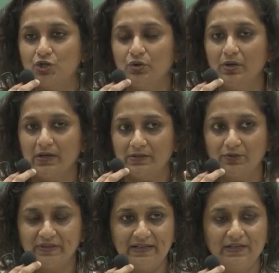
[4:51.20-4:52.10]
So
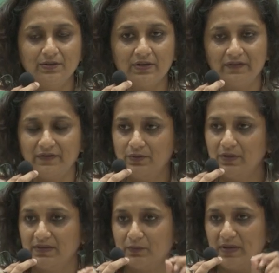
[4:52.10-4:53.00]
to tell you, give you
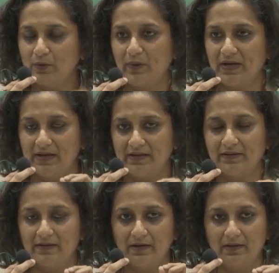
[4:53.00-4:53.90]

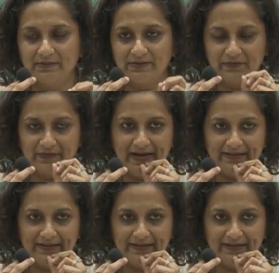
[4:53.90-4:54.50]
sort of